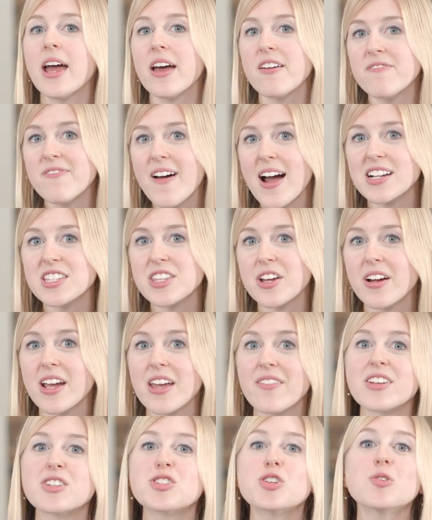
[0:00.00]
In fact, there are
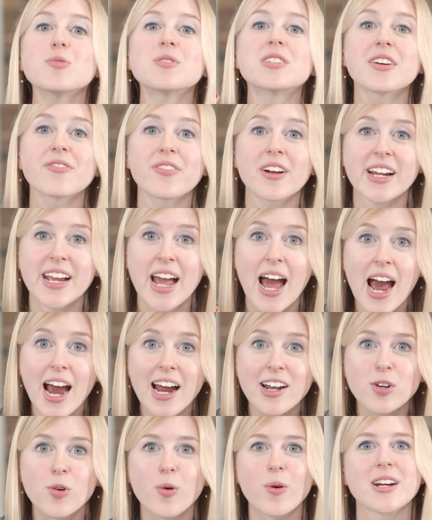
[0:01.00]
even two different
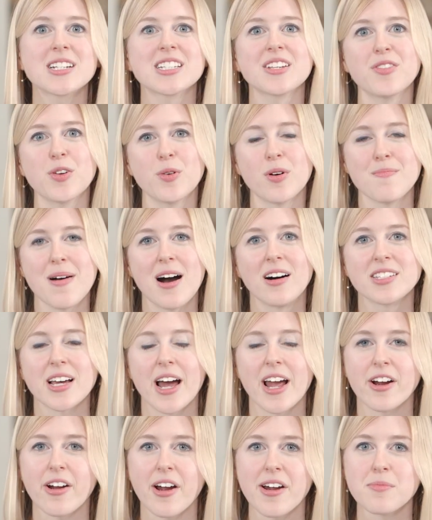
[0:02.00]
categories of U M L
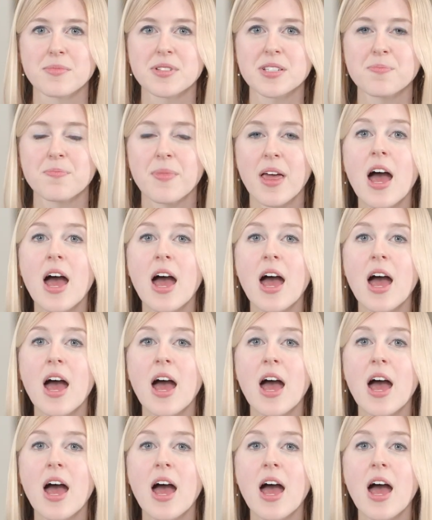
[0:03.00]
diagrams.